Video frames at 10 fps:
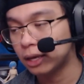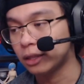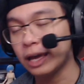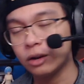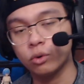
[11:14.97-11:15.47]

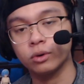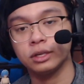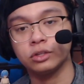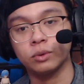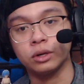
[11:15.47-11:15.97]
That or the
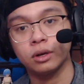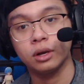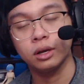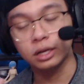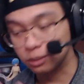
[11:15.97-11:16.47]
Twitter.
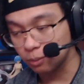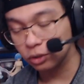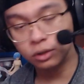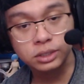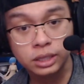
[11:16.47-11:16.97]
Because on both of
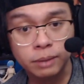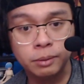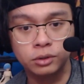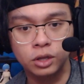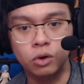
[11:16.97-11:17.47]
those, I let
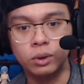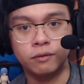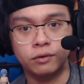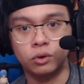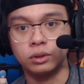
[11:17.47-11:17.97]
people know
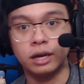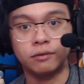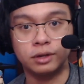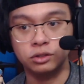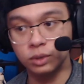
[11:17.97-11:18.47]
whenever I go live
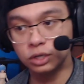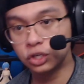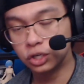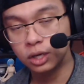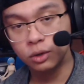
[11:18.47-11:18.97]
on
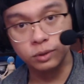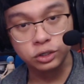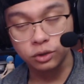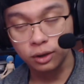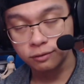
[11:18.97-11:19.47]
Twitch, which
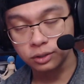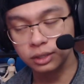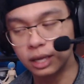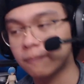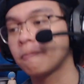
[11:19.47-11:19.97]
I do every single
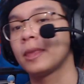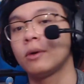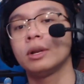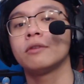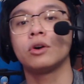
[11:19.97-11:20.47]
day.
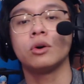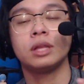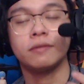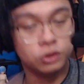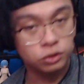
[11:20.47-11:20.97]
Whenever I go
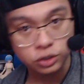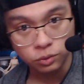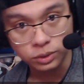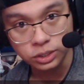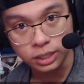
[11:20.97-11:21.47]
live on YouTube,
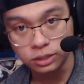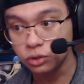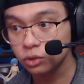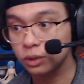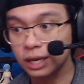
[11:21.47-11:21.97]
which I
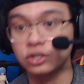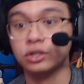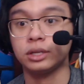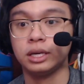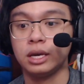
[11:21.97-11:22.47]
do
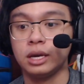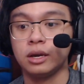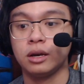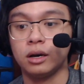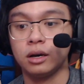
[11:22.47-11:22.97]
occasionally.
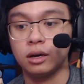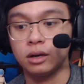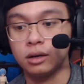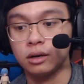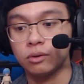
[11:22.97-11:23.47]

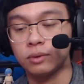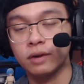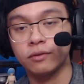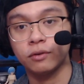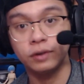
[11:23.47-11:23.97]

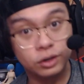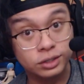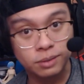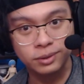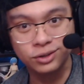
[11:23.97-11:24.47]
Whenever a video goes
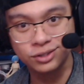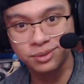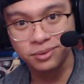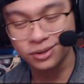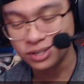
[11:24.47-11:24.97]
up on
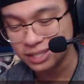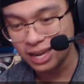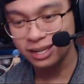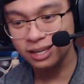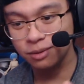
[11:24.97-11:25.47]
YouTube or just
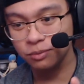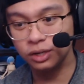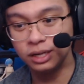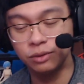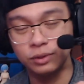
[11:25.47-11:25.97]
any
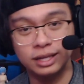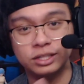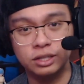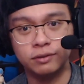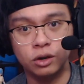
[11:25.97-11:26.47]
community related
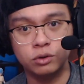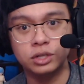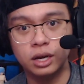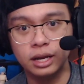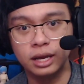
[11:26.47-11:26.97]
stuff that goes
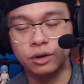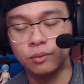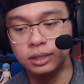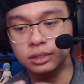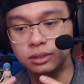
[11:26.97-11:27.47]
on and I
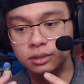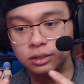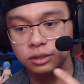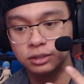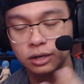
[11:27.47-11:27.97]
want
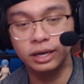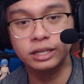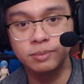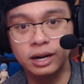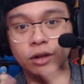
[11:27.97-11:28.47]
to tell you guys
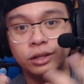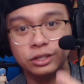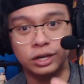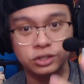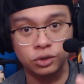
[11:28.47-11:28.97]
about it, I'll let
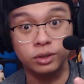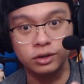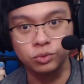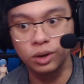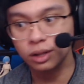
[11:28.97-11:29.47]
you guys know there
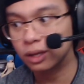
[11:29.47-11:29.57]
as well.